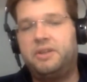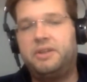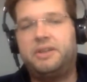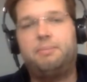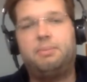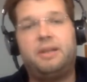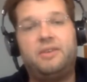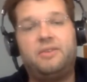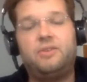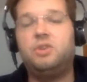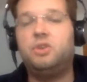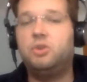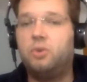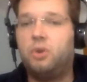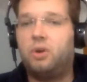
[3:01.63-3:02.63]
they place a
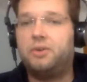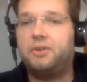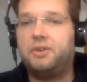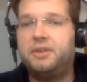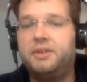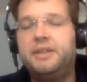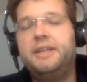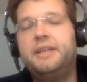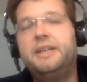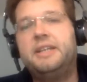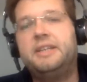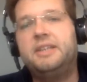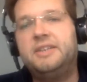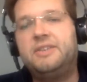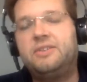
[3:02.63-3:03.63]
new order,
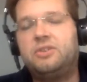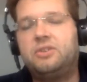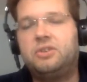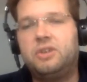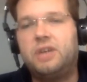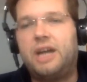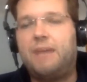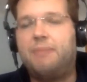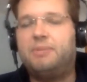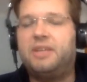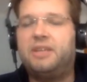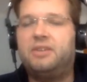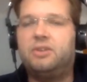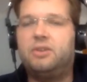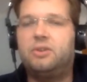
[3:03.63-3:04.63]
it needs to
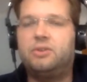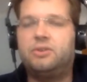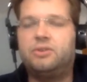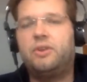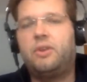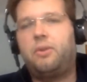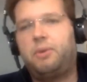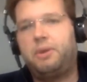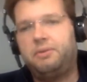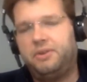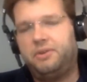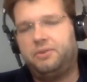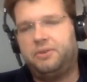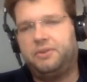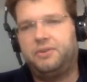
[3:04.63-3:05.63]
update those three
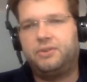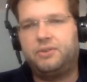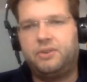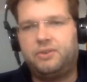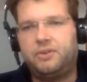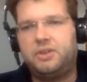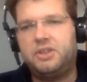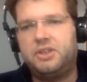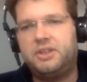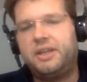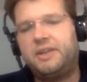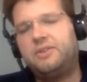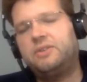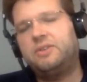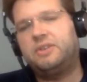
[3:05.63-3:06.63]
resources, the search
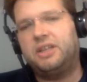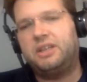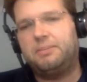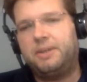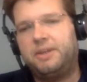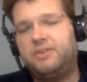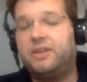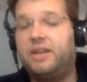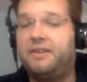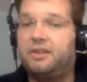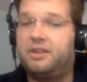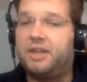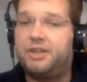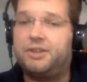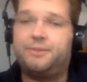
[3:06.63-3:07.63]
index, the database, and
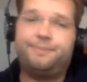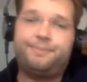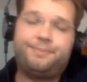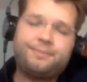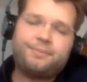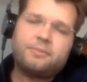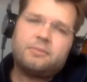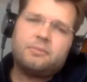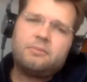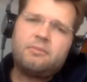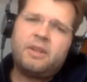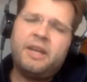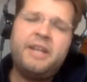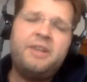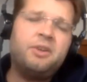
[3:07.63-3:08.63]
the cache.
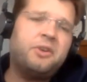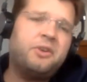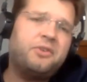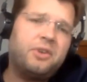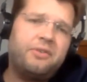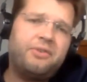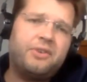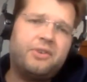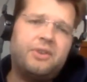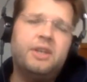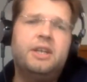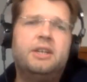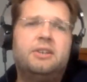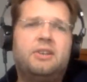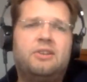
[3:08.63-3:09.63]
And on the surface,
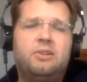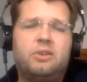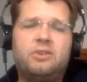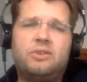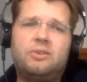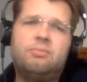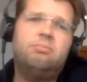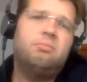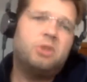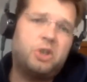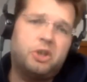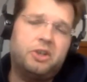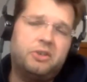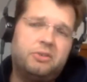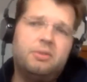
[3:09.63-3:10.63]
this looks
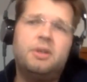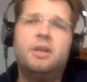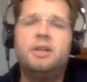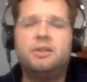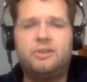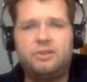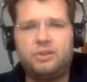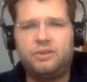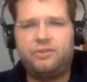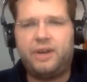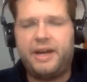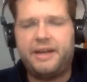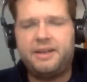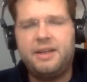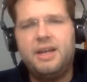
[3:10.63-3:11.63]
good, this looks
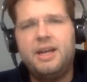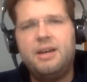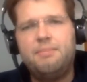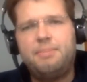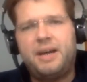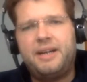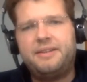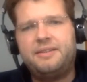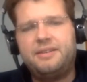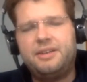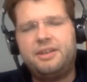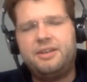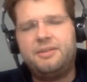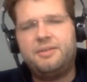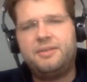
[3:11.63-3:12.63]
fine, but
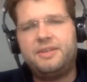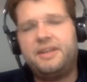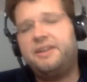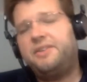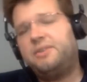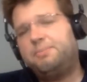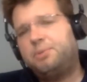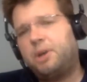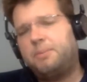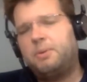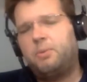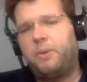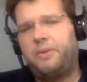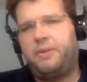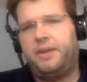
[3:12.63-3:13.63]
there's a
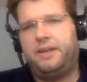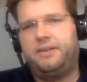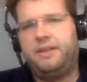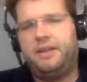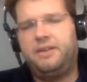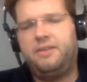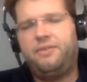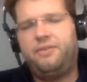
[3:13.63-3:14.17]
problem with that, and